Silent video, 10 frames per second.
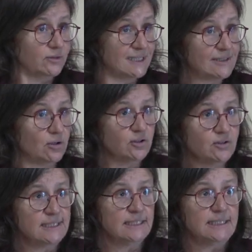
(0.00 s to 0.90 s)
this other
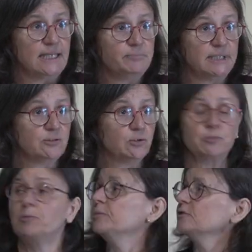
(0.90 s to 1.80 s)
thing that Bethe
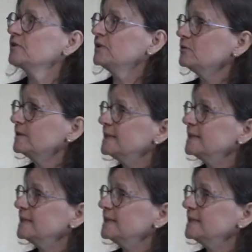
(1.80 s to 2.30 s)
proposed, so